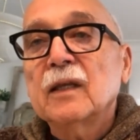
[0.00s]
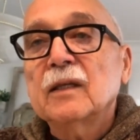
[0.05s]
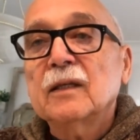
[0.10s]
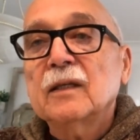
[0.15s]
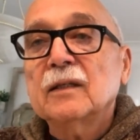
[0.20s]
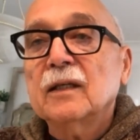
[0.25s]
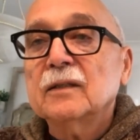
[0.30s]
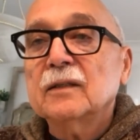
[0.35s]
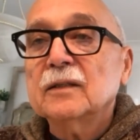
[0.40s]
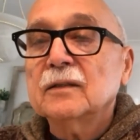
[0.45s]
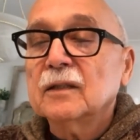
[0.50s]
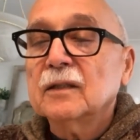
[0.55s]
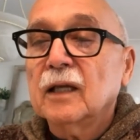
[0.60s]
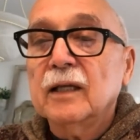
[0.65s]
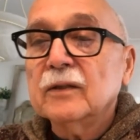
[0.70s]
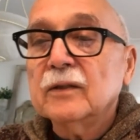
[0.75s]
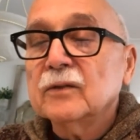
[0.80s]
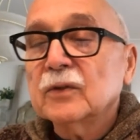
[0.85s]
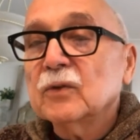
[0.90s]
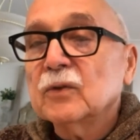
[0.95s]
And I said, I
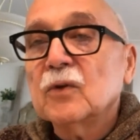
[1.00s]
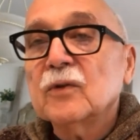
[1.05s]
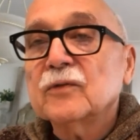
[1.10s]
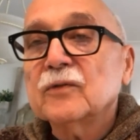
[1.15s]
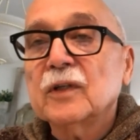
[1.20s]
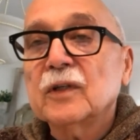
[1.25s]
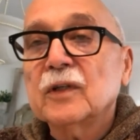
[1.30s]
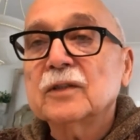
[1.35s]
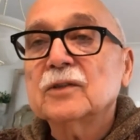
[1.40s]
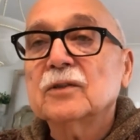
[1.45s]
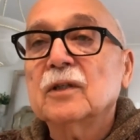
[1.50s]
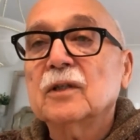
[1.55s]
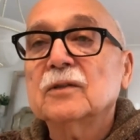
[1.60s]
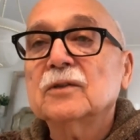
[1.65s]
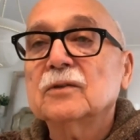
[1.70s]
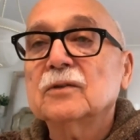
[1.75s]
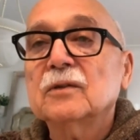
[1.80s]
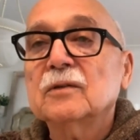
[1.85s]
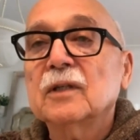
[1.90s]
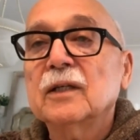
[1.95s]
don't know if I
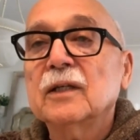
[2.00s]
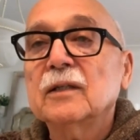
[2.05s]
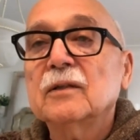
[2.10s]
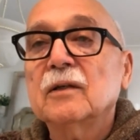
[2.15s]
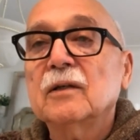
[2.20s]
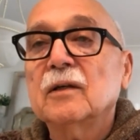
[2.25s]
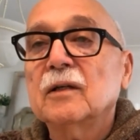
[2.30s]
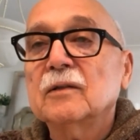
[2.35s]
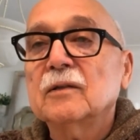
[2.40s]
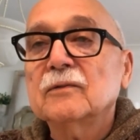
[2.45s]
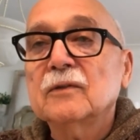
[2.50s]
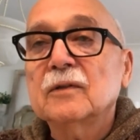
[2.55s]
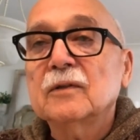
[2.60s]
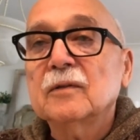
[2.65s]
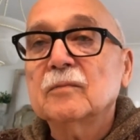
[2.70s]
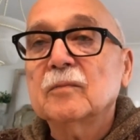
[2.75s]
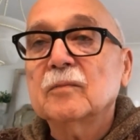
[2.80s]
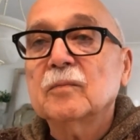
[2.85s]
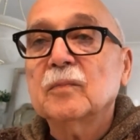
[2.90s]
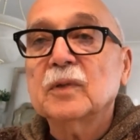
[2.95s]
shot your leg off,
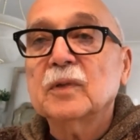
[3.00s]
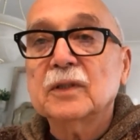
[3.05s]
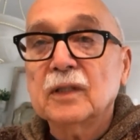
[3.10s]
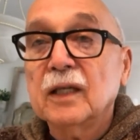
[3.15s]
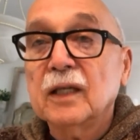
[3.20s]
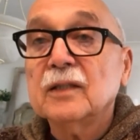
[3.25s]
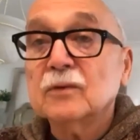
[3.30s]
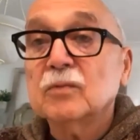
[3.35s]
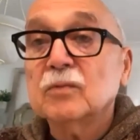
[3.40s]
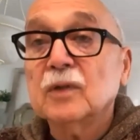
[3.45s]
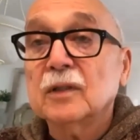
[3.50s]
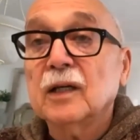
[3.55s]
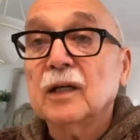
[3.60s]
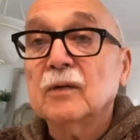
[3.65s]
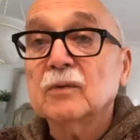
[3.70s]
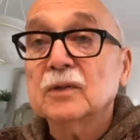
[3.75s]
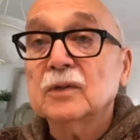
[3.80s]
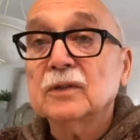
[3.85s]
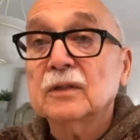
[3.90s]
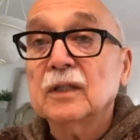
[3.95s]
but that's what I
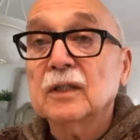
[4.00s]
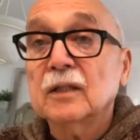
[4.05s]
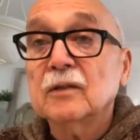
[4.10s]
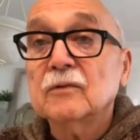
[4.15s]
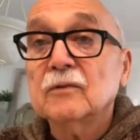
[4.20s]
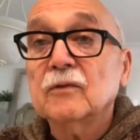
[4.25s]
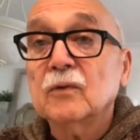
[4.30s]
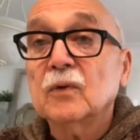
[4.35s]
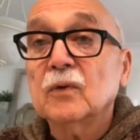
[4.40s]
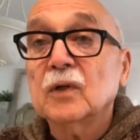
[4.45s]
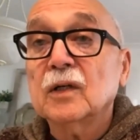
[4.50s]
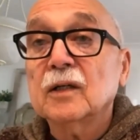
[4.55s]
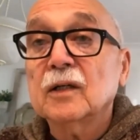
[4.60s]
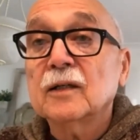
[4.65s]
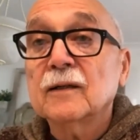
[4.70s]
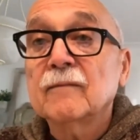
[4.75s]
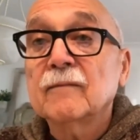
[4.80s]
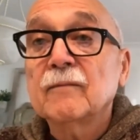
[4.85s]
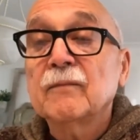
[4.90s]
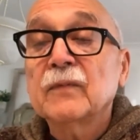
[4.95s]
was there for.
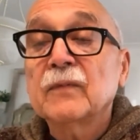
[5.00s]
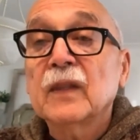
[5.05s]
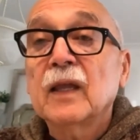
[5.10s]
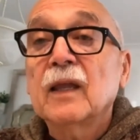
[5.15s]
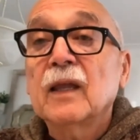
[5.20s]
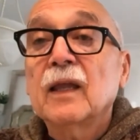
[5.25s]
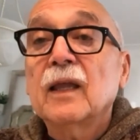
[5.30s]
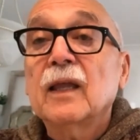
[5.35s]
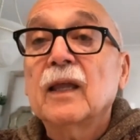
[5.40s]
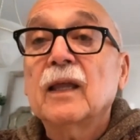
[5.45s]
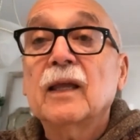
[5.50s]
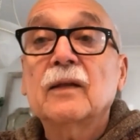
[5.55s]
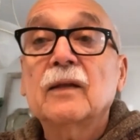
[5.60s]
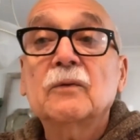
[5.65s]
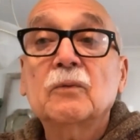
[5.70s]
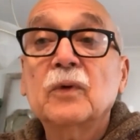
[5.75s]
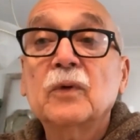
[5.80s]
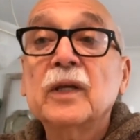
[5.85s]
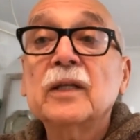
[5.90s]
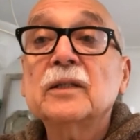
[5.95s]
And
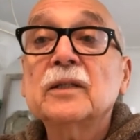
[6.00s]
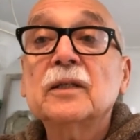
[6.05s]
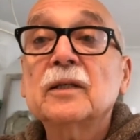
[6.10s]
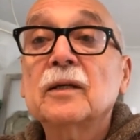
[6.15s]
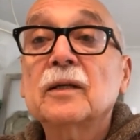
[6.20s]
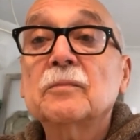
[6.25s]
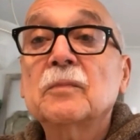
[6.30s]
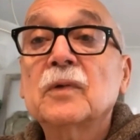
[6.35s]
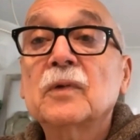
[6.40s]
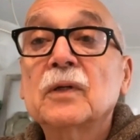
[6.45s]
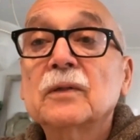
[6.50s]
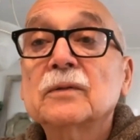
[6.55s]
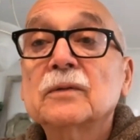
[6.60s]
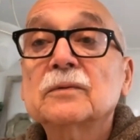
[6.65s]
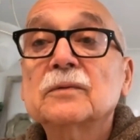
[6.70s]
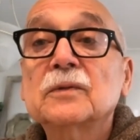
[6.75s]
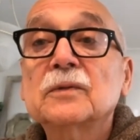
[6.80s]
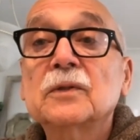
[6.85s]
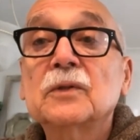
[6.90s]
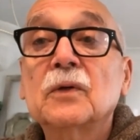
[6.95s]
we ended up,
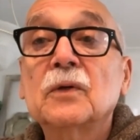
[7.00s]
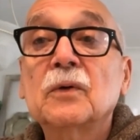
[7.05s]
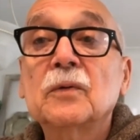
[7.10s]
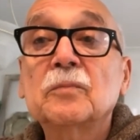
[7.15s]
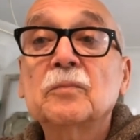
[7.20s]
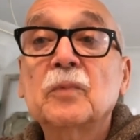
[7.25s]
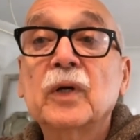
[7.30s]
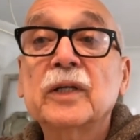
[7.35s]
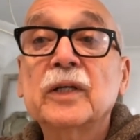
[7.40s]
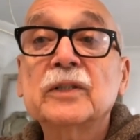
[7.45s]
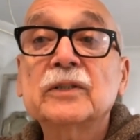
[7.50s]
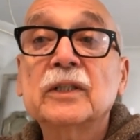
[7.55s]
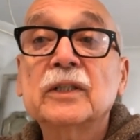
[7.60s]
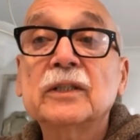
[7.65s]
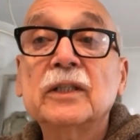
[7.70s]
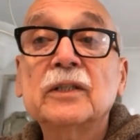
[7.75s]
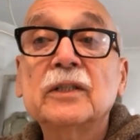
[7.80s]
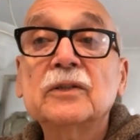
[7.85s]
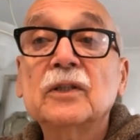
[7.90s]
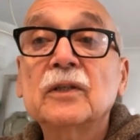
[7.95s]
embracing
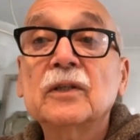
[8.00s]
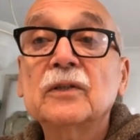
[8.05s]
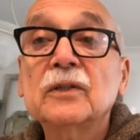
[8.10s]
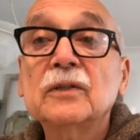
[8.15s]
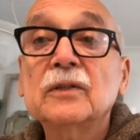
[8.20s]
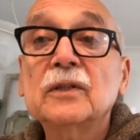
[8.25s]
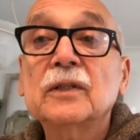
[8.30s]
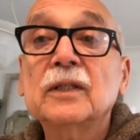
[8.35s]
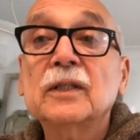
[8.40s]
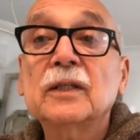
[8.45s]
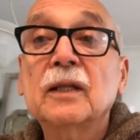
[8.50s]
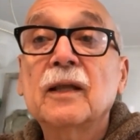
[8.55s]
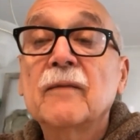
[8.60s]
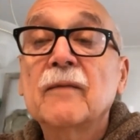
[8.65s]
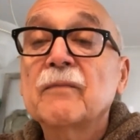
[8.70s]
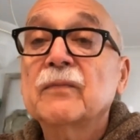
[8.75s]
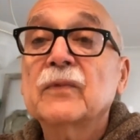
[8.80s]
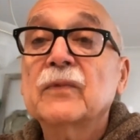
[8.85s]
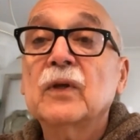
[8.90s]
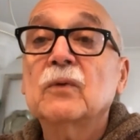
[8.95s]
each other. And
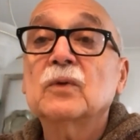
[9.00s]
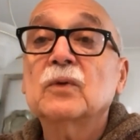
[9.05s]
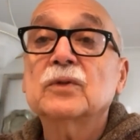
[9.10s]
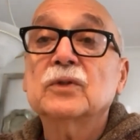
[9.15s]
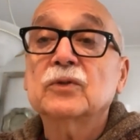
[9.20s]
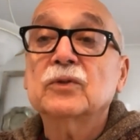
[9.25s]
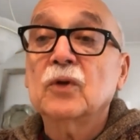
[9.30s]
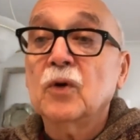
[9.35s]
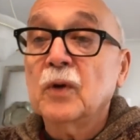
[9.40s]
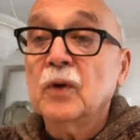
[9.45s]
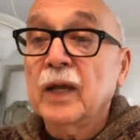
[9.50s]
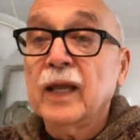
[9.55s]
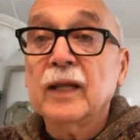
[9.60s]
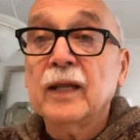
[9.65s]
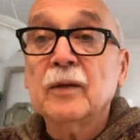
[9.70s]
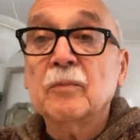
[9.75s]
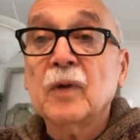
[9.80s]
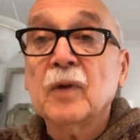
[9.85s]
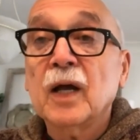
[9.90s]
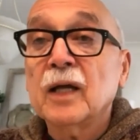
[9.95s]
there was no
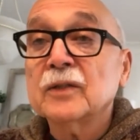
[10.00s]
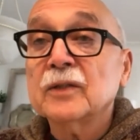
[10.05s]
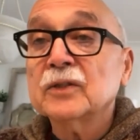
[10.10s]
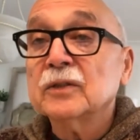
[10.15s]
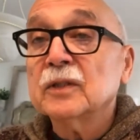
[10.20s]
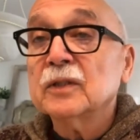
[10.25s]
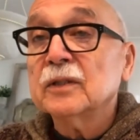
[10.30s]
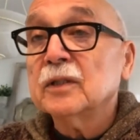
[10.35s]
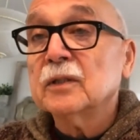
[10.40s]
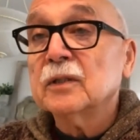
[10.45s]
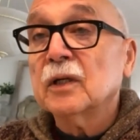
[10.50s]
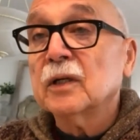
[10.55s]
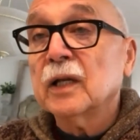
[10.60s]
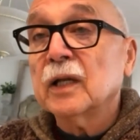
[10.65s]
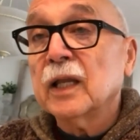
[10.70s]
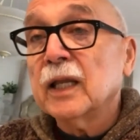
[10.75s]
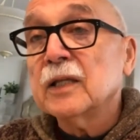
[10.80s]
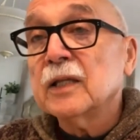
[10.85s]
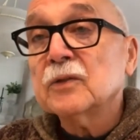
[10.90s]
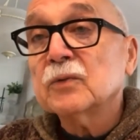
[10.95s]
animosity or
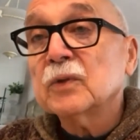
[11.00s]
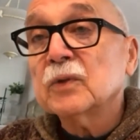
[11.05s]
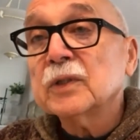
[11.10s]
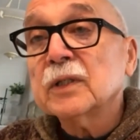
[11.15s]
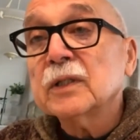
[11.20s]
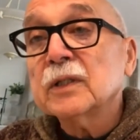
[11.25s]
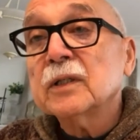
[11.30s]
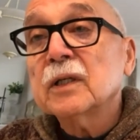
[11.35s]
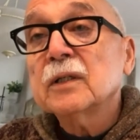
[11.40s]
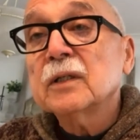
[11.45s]
hatred.